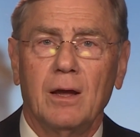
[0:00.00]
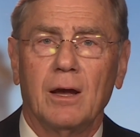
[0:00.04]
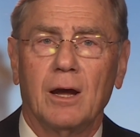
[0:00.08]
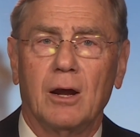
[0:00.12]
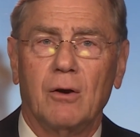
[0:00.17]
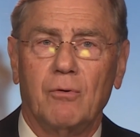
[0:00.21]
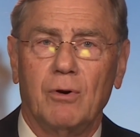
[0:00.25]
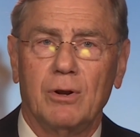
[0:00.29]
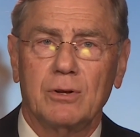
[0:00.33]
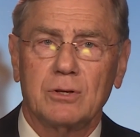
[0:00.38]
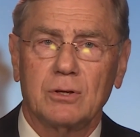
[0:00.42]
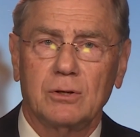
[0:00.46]
a
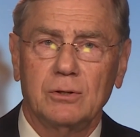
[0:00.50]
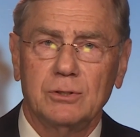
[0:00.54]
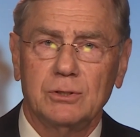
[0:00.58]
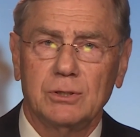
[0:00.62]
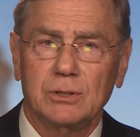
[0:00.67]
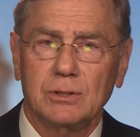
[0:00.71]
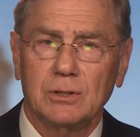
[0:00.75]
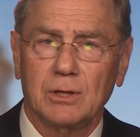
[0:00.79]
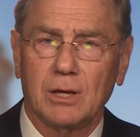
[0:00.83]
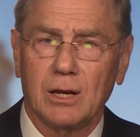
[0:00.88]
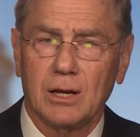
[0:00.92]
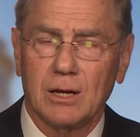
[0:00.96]

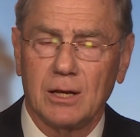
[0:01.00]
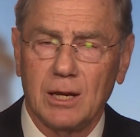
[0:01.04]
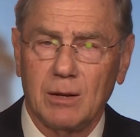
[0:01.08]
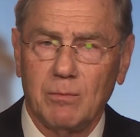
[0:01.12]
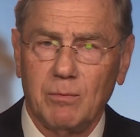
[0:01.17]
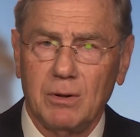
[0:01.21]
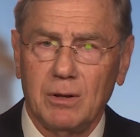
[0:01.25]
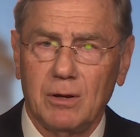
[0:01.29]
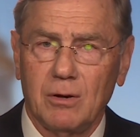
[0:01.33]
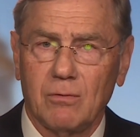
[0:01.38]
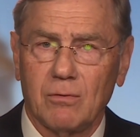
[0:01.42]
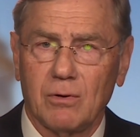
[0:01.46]
resolution
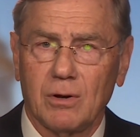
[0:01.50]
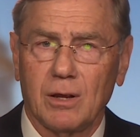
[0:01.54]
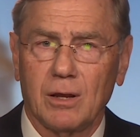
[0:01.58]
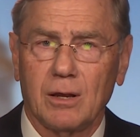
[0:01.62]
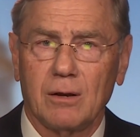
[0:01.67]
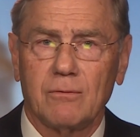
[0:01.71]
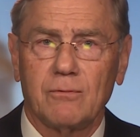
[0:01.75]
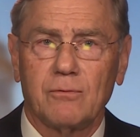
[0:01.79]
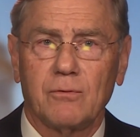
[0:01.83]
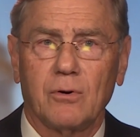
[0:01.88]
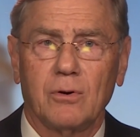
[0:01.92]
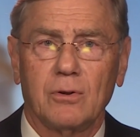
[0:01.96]
condemning
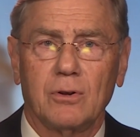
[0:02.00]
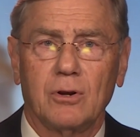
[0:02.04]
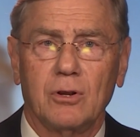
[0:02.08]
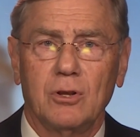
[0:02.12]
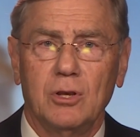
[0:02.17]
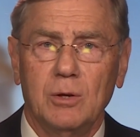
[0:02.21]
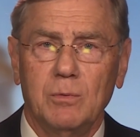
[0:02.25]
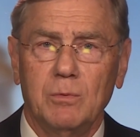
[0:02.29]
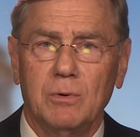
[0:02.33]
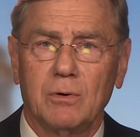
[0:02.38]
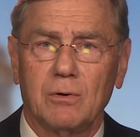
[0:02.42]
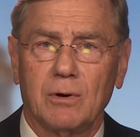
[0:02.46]
Iran for their
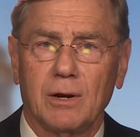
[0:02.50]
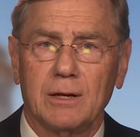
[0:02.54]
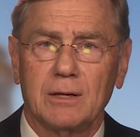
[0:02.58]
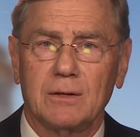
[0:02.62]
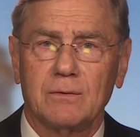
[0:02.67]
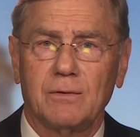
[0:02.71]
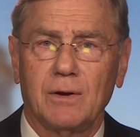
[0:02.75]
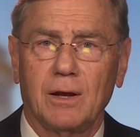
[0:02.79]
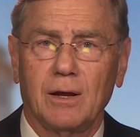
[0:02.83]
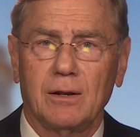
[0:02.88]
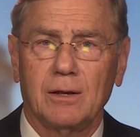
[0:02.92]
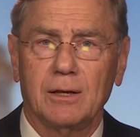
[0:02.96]
human rights
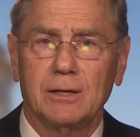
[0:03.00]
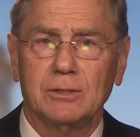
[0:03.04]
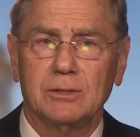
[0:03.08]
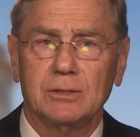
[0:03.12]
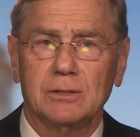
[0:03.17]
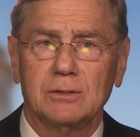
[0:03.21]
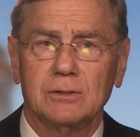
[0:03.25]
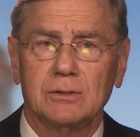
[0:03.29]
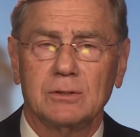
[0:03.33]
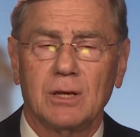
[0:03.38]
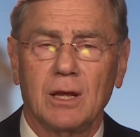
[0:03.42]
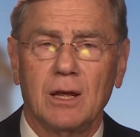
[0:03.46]

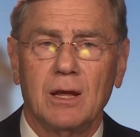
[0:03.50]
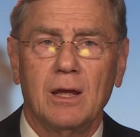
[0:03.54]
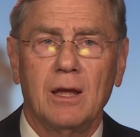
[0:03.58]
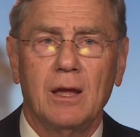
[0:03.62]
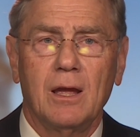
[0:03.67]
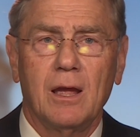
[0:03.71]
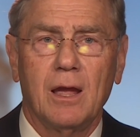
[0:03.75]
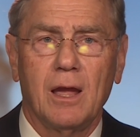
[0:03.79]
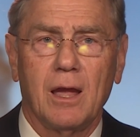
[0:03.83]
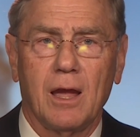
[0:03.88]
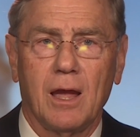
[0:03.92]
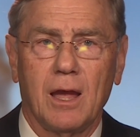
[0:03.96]
violations
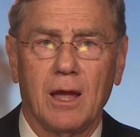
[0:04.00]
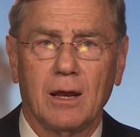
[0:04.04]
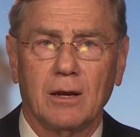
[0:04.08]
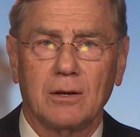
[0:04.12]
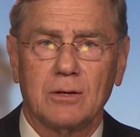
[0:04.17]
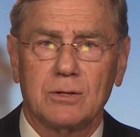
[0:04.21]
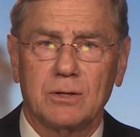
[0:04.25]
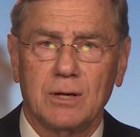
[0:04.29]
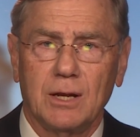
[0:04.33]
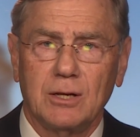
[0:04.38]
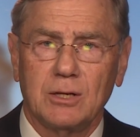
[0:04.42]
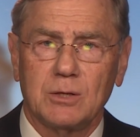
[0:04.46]
and
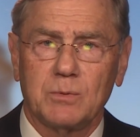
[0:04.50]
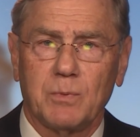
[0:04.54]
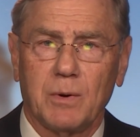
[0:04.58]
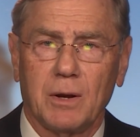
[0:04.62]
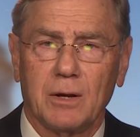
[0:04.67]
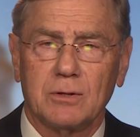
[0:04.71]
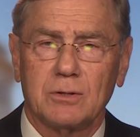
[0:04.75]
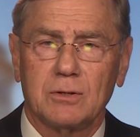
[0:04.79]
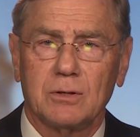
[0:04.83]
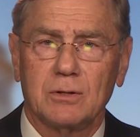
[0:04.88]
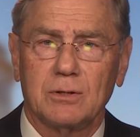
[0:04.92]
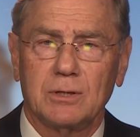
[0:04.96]

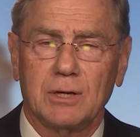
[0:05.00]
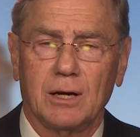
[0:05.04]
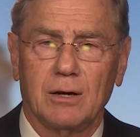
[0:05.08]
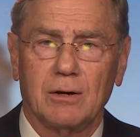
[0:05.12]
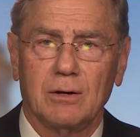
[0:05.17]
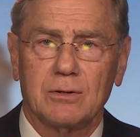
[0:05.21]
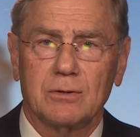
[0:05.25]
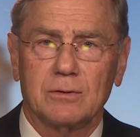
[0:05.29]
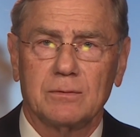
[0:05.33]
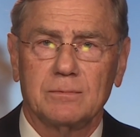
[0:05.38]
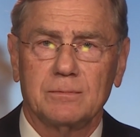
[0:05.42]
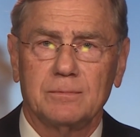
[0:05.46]
state-sponsored
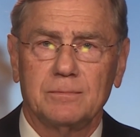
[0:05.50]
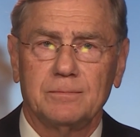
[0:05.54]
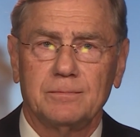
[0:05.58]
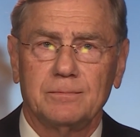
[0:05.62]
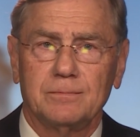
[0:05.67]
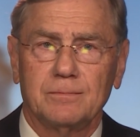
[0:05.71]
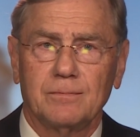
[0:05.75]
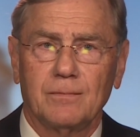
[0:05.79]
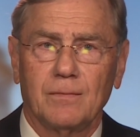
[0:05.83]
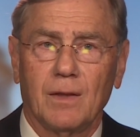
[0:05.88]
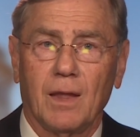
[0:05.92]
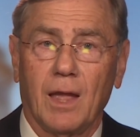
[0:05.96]
terrorism,
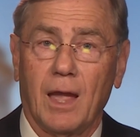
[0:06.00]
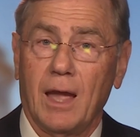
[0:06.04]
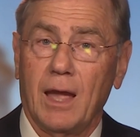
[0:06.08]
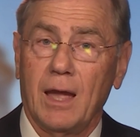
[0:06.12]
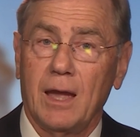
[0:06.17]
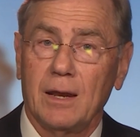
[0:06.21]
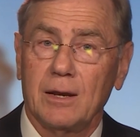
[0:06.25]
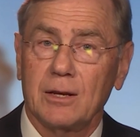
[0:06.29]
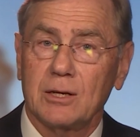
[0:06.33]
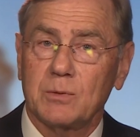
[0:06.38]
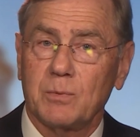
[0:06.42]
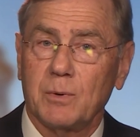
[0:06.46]

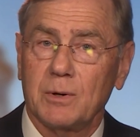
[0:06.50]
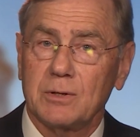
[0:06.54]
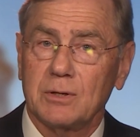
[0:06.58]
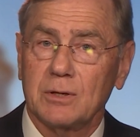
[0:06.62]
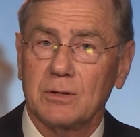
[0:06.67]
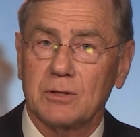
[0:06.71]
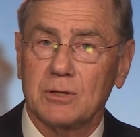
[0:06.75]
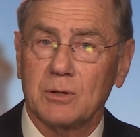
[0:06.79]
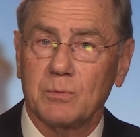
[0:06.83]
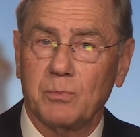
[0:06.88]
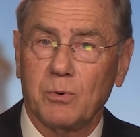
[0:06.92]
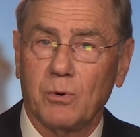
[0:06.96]
and expressing
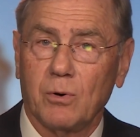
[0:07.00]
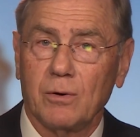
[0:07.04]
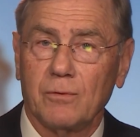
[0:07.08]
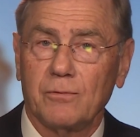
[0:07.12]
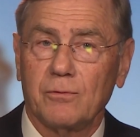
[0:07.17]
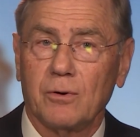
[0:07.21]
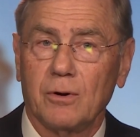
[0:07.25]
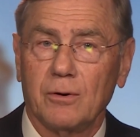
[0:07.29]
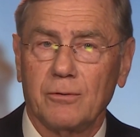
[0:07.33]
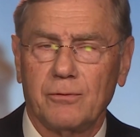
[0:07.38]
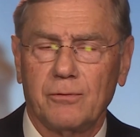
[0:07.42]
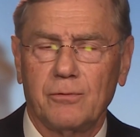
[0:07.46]
support
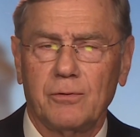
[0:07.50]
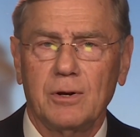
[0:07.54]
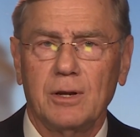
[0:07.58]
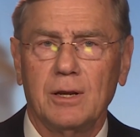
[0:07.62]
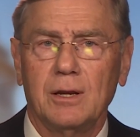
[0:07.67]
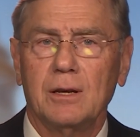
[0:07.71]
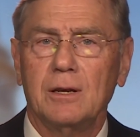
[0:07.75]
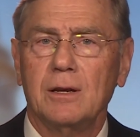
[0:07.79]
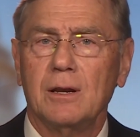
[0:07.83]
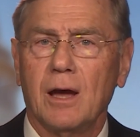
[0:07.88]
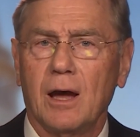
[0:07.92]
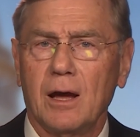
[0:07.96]
for a
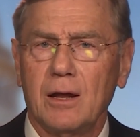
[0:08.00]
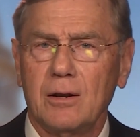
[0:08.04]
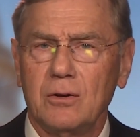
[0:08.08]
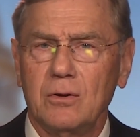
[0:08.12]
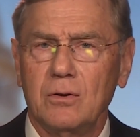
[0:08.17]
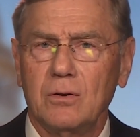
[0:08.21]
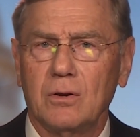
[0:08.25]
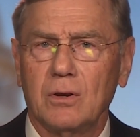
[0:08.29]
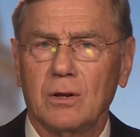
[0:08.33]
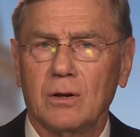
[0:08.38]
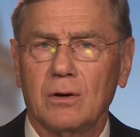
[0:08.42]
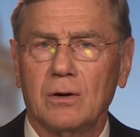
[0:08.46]
free,
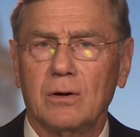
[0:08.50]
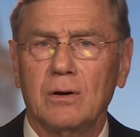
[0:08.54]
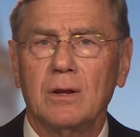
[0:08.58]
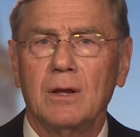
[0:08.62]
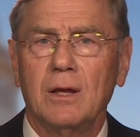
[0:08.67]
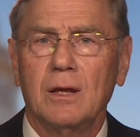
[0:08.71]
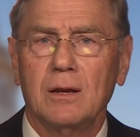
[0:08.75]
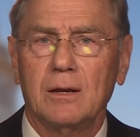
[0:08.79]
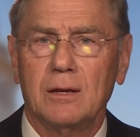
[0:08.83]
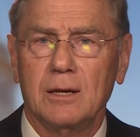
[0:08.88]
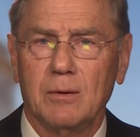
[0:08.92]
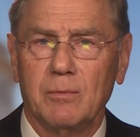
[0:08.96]
non-nuclear,
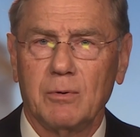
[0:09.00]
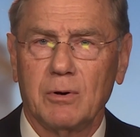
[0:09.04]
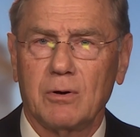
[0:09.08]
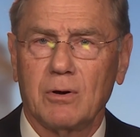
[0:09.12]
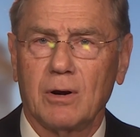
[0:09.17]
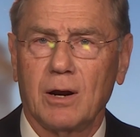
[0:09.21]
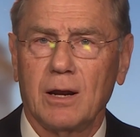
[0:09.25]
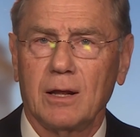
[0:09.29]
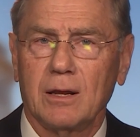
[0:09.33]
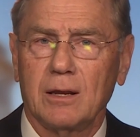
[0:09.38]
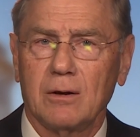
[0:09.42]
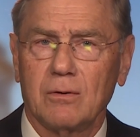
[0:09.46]

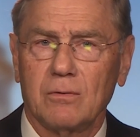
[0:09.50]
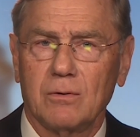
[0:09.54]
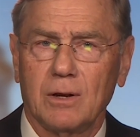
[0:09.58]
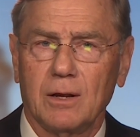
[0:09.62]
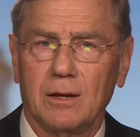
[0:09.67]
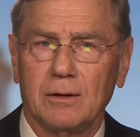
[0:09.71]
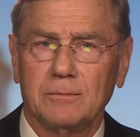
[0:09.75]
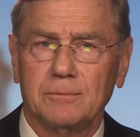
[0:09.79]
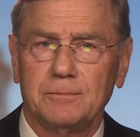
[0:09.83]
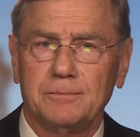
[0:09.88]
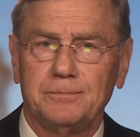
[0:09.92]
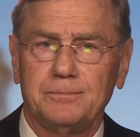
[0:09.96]
democratic
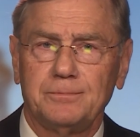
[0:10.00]
Iran.